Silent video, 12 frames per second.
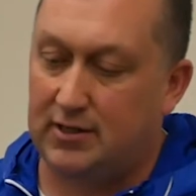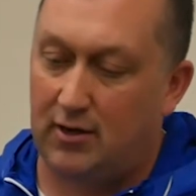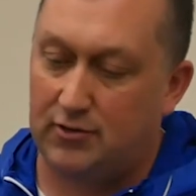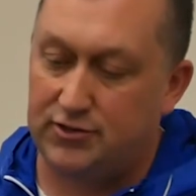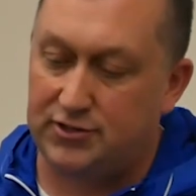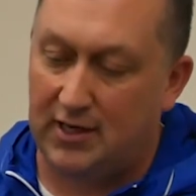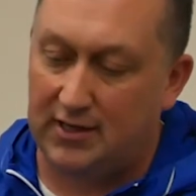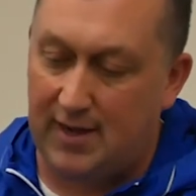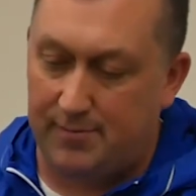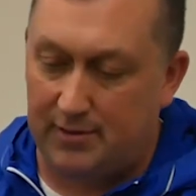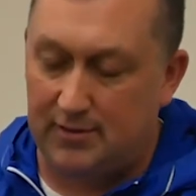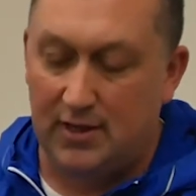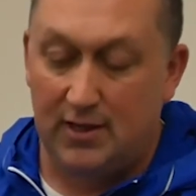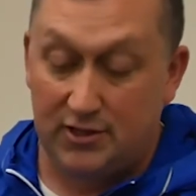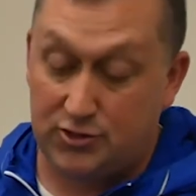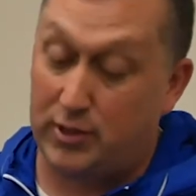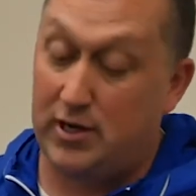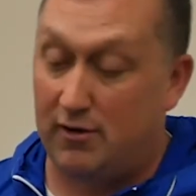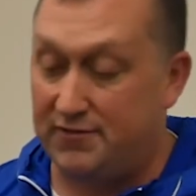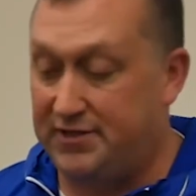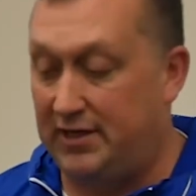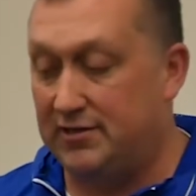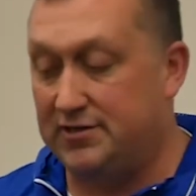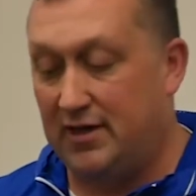Coach, a trio of
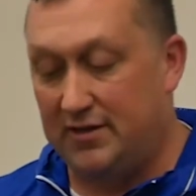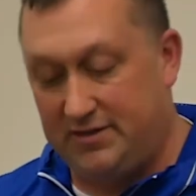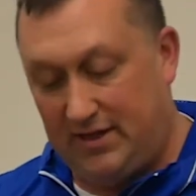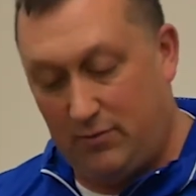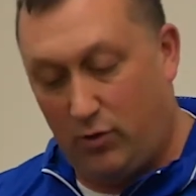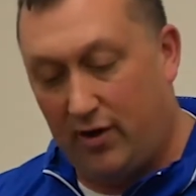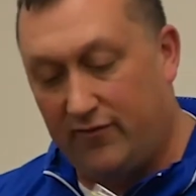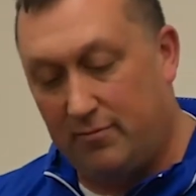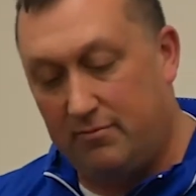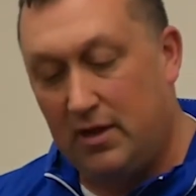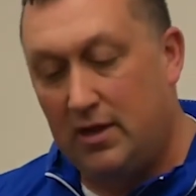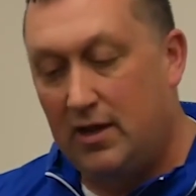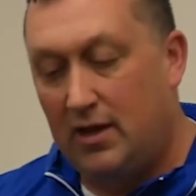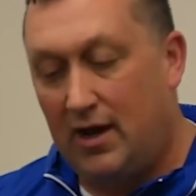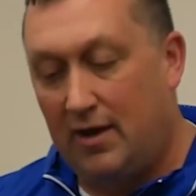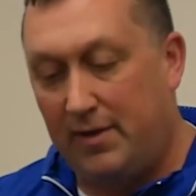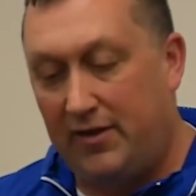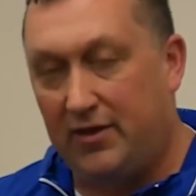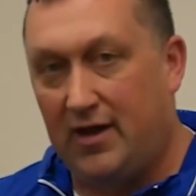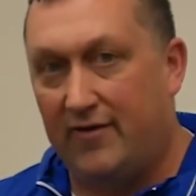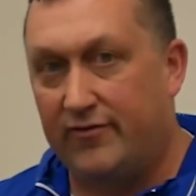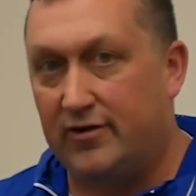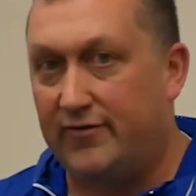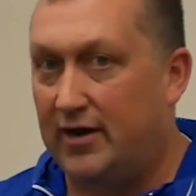seniors on the team. One of them made the
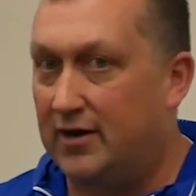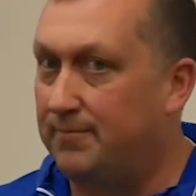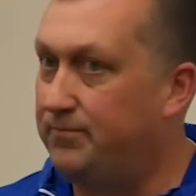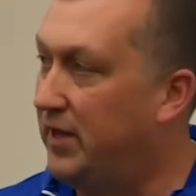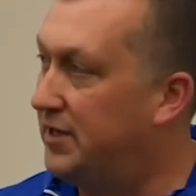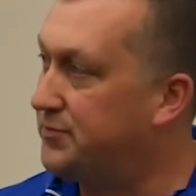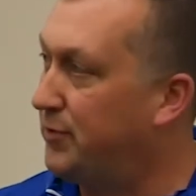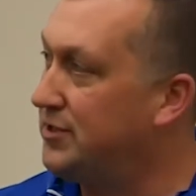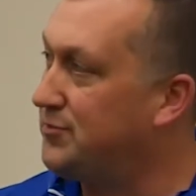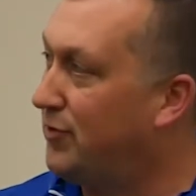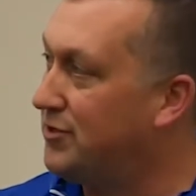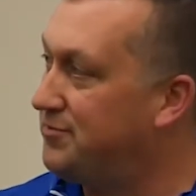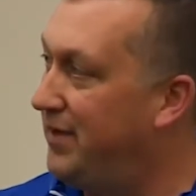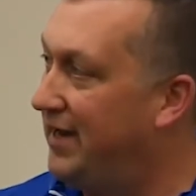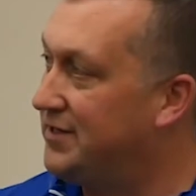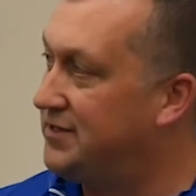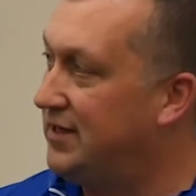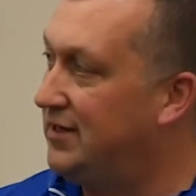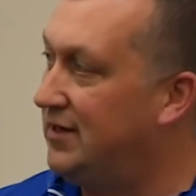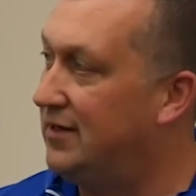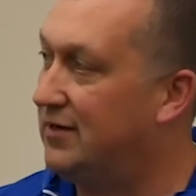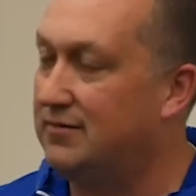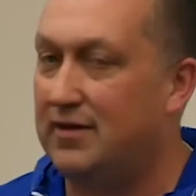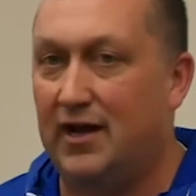cover of our Spring Sports magazine
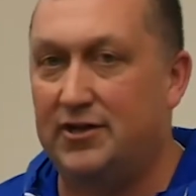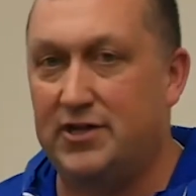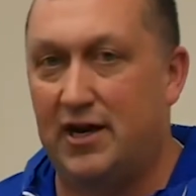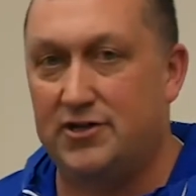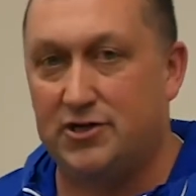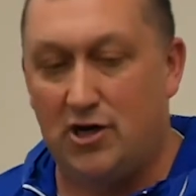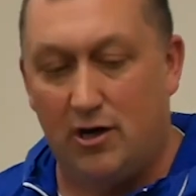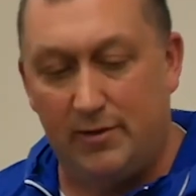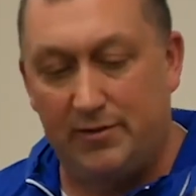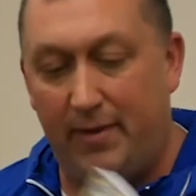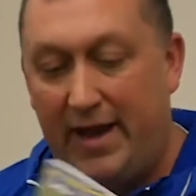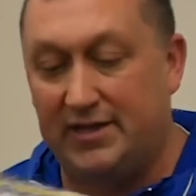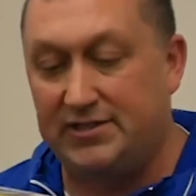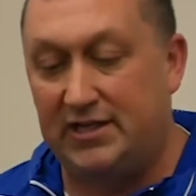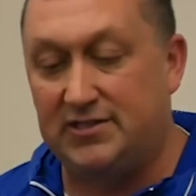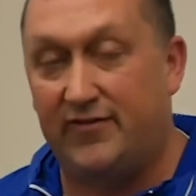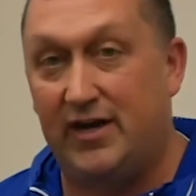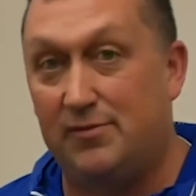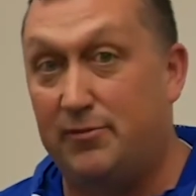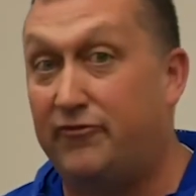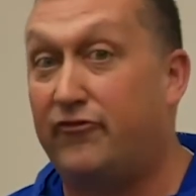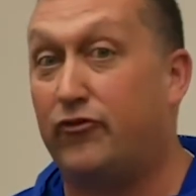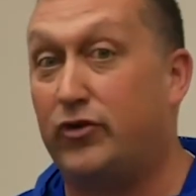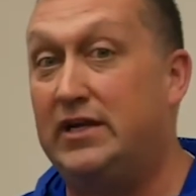here, Jenna Jacoby. Magazine's available
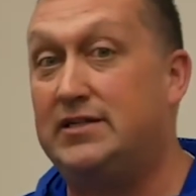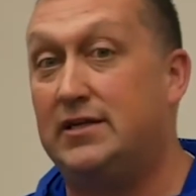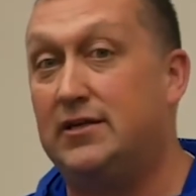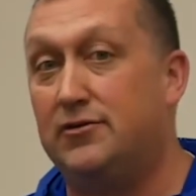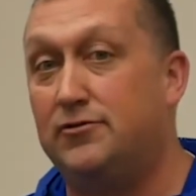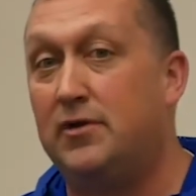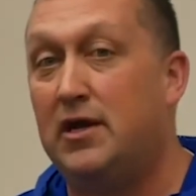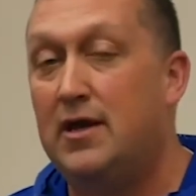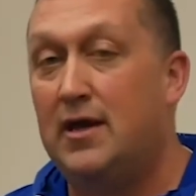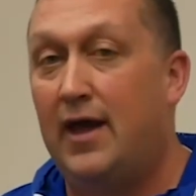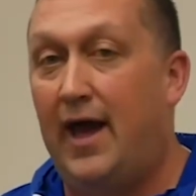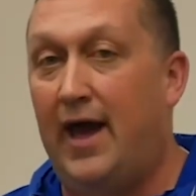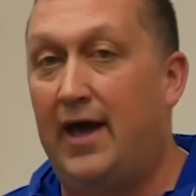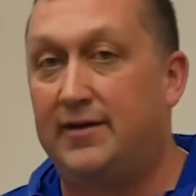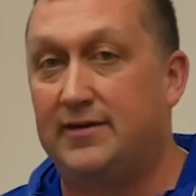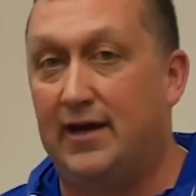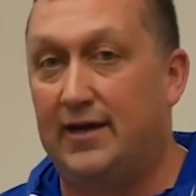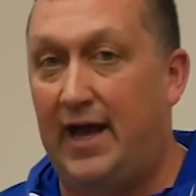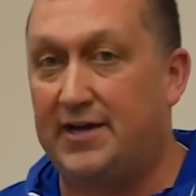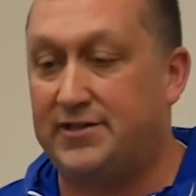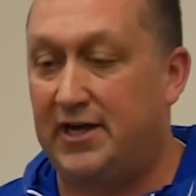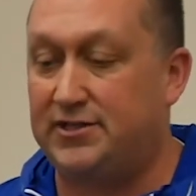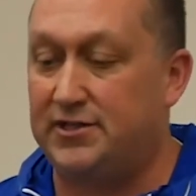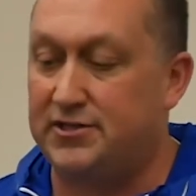free to you at gas
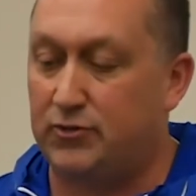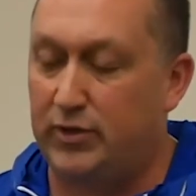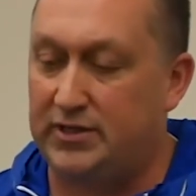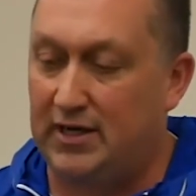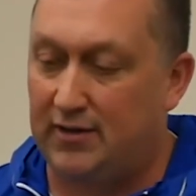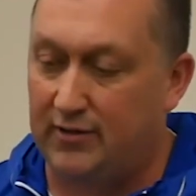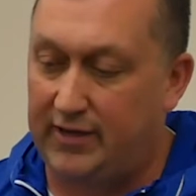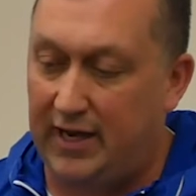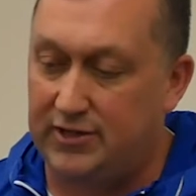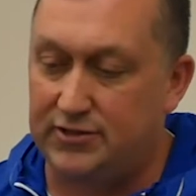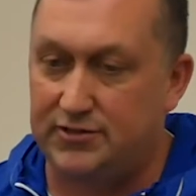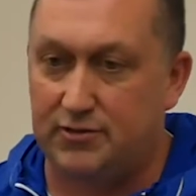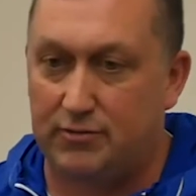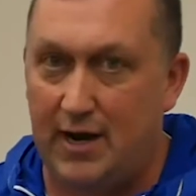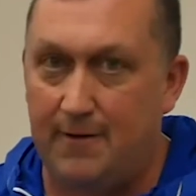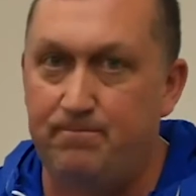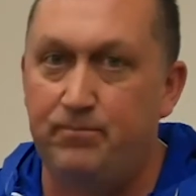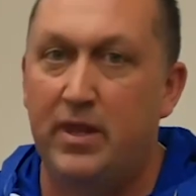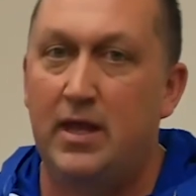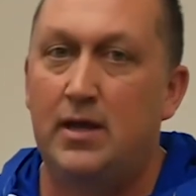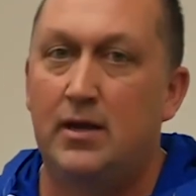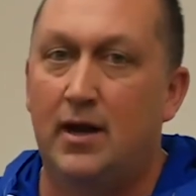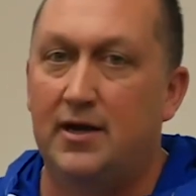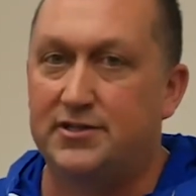stations and retail locations around
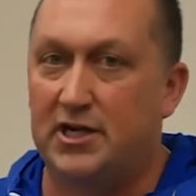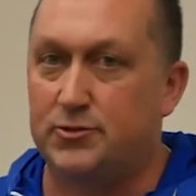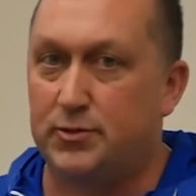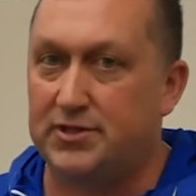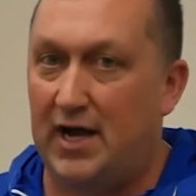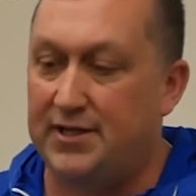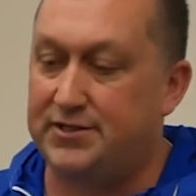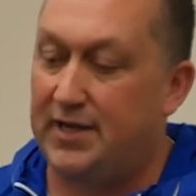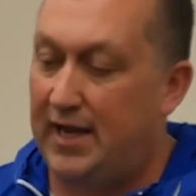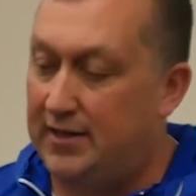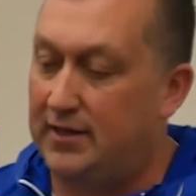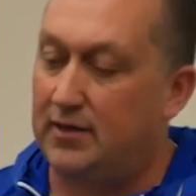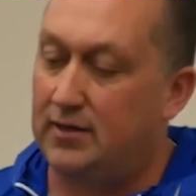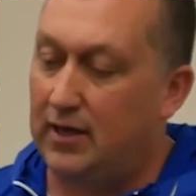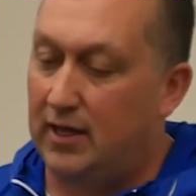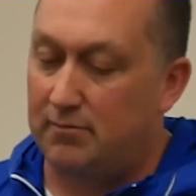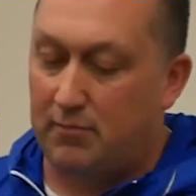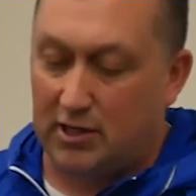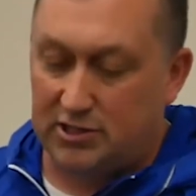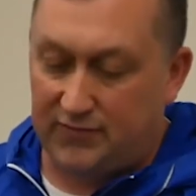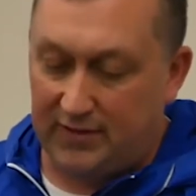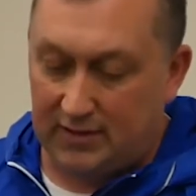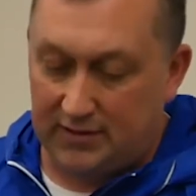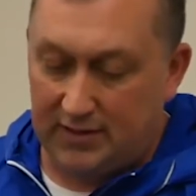central Wisconsin and in
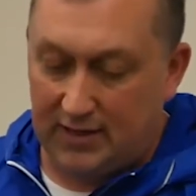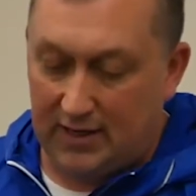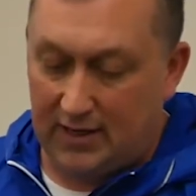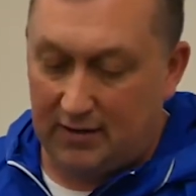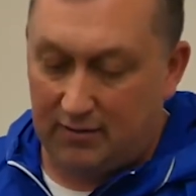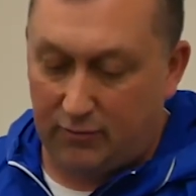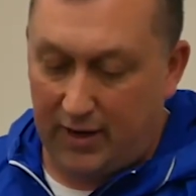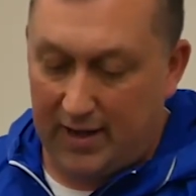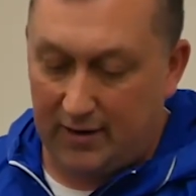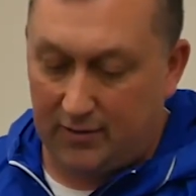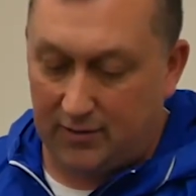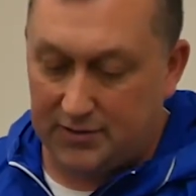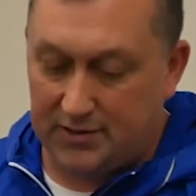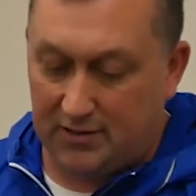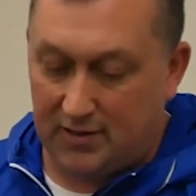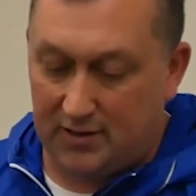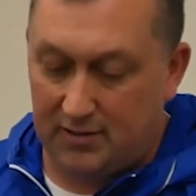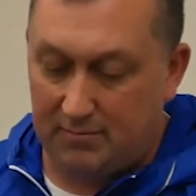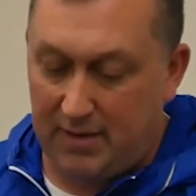Marshfield. Rhiannon Corzola,